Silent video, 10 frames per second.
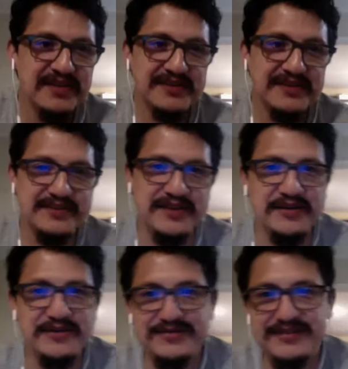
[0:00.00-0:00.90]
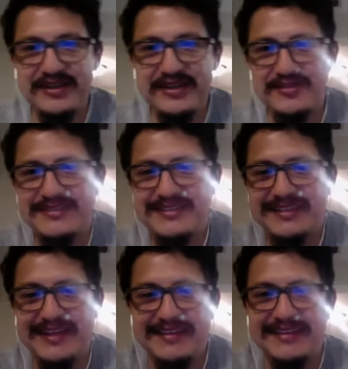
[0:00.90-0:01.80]
So, it's the
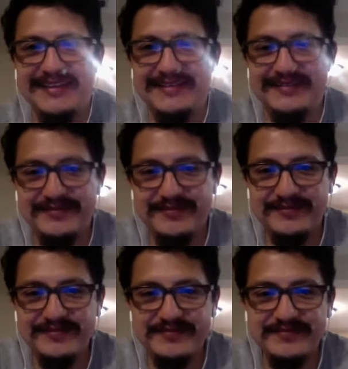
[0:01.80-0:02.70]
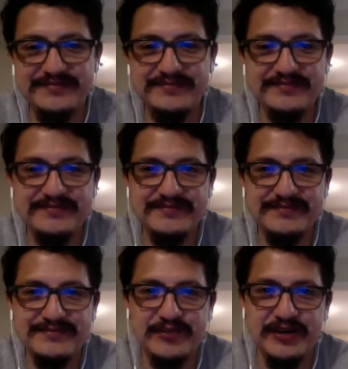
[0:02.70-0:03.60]
kind of thing
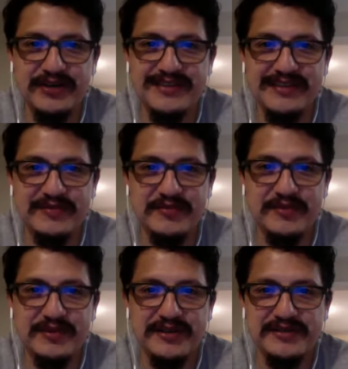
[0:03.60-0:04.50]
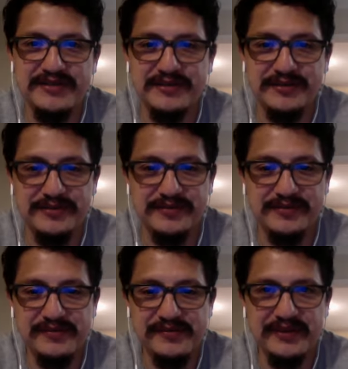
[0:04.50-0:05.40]
where it's like, well, what do you do?
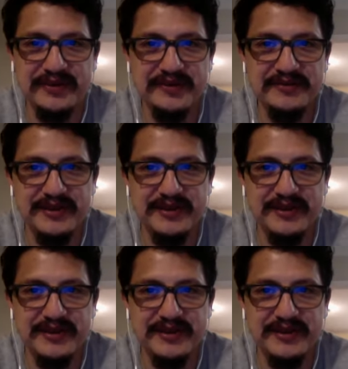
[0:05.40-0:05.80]
Like